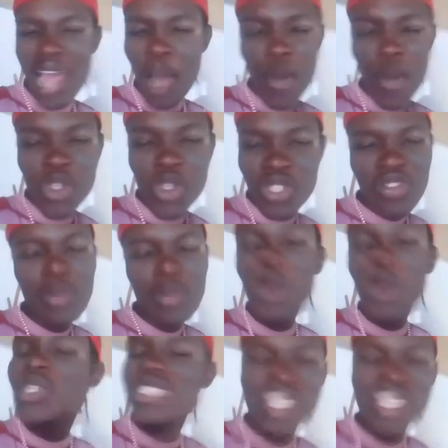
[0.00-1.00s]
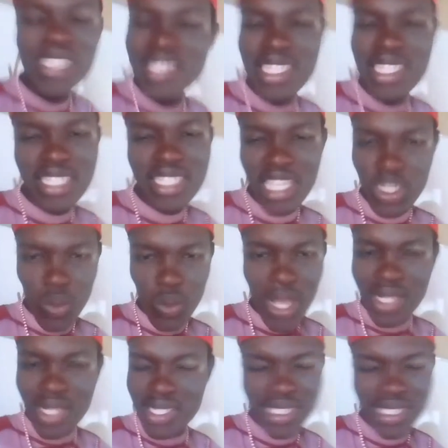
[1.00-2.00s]
Most of them got 60s as
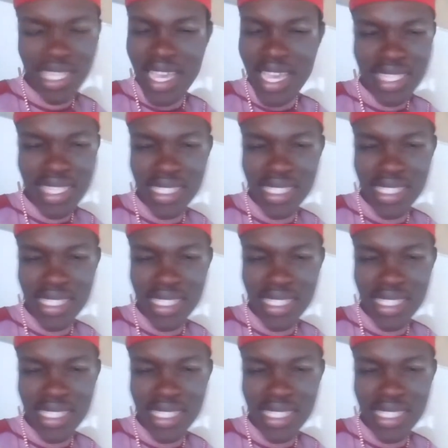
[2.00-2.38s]
well, 68,